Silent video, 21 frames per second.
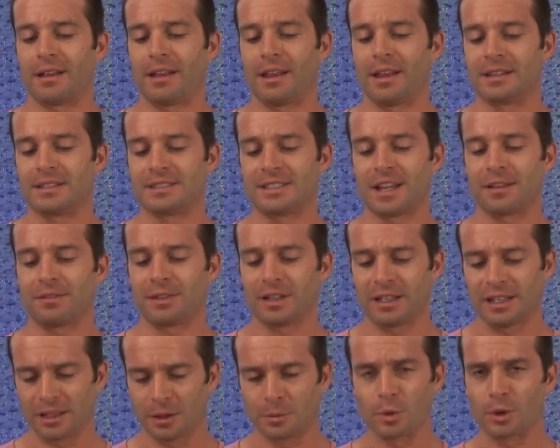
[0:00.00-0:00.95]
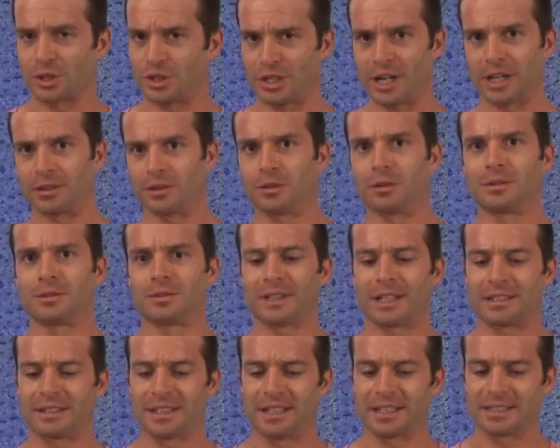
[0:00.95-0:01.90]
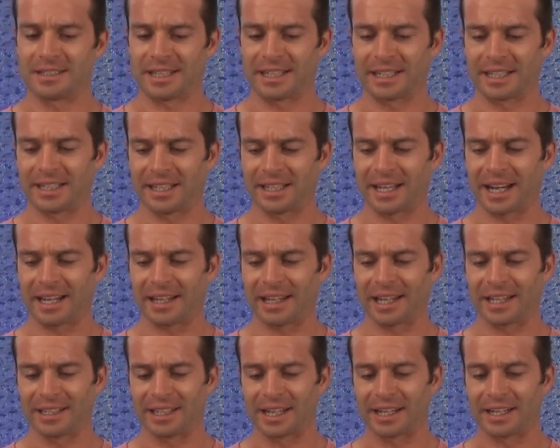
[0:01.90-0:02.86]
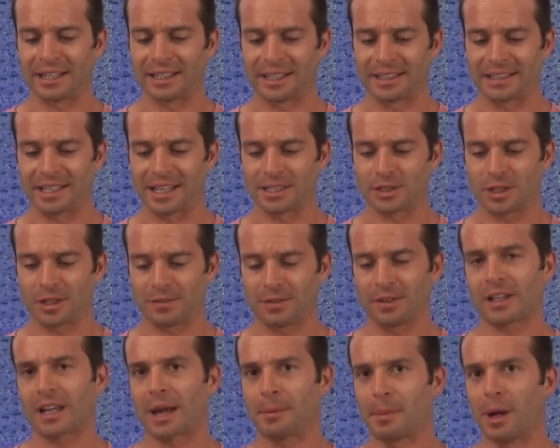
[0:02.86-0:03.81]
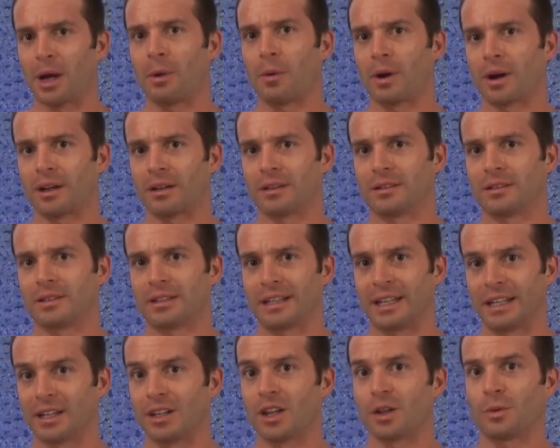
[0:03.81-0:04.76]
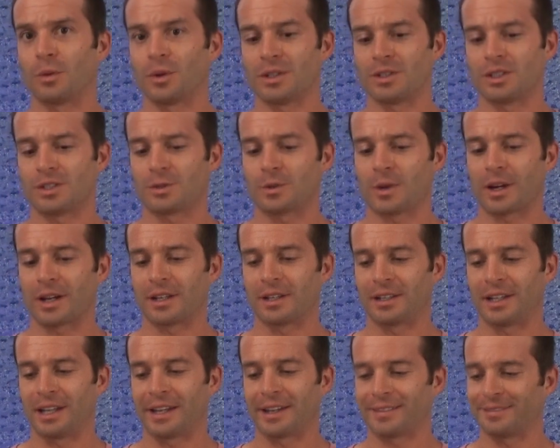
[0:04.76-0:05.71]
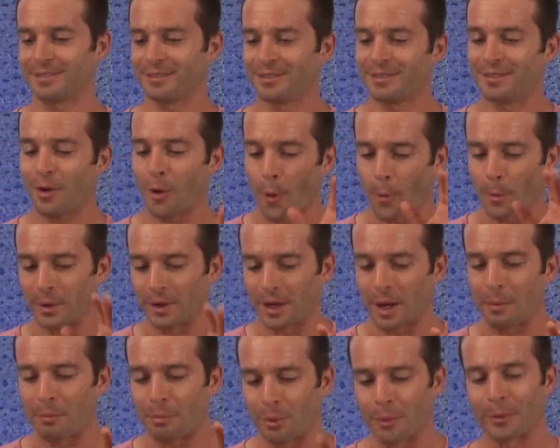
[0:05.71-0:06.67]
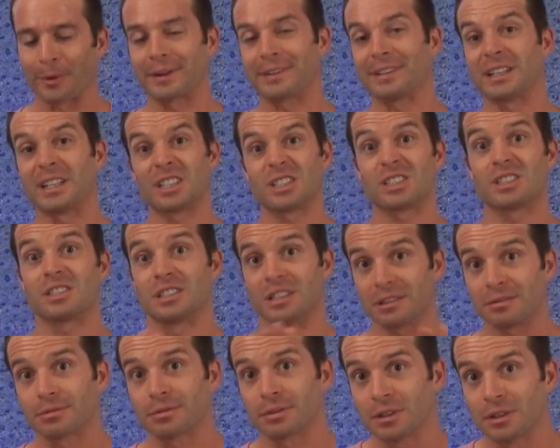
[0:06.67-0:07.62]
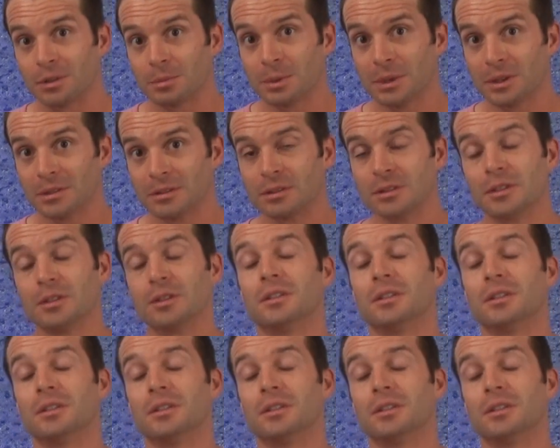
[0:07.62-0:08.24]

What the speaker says: It's definitely a little more gentle like this, and I like it like that. So I feel like I might want to get another one just so I can like open it up, pour it, and let it sit for a little bit.